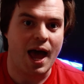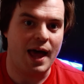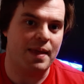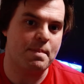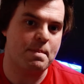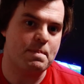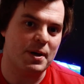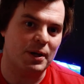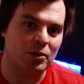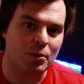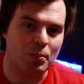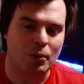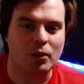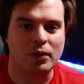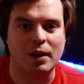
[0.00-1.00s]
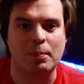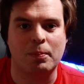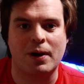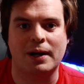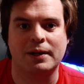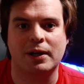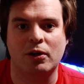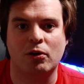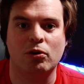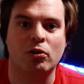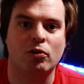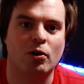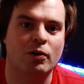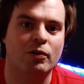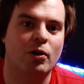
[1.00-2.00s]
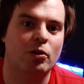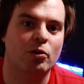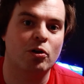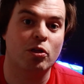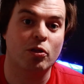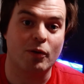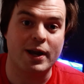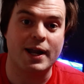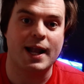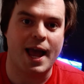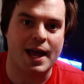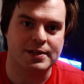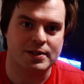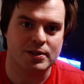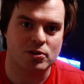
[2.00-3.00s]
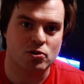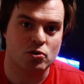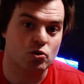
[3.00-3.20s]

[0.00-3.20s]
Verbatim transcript: and then build upon that practical throughout another three lessons.